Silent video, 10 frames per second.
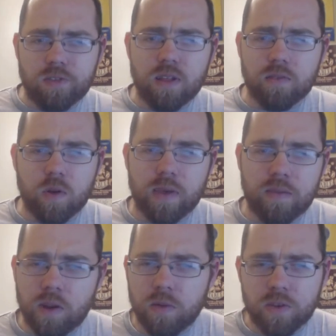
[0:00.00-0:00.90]
live in a,
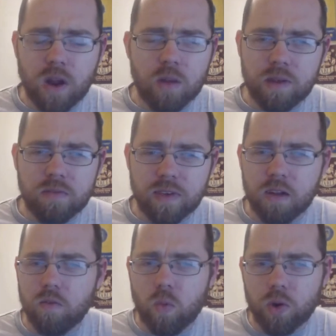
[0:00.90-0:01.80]
if you're not a big fan
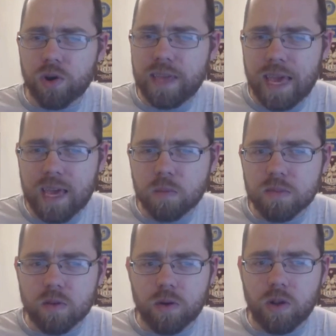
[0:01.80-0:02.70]
of word
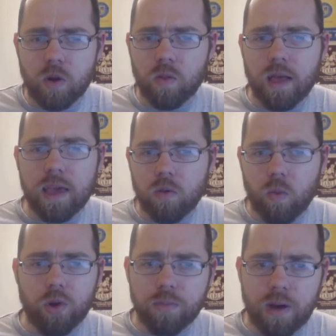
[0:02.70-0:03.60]
games or you don't like
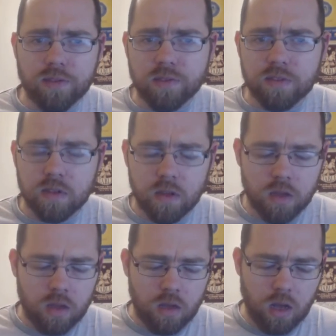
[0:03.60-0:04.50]
word puzzles,
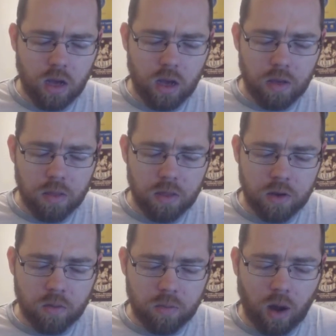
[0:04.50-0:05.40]
then
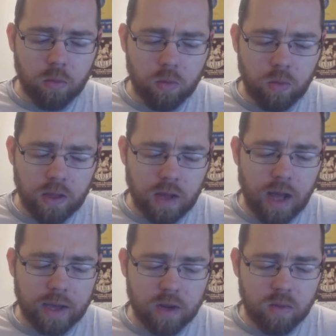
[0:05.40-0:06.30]
you're probably
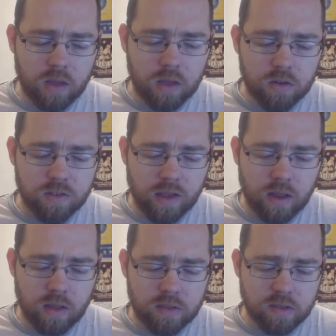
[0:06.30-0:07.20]
not going to be a huge fan
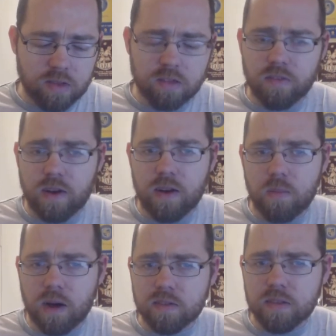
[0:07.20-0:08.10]
of this because it's very
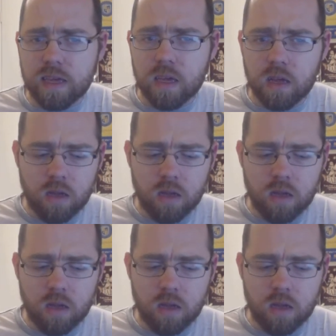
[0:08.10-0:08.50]
puzzly.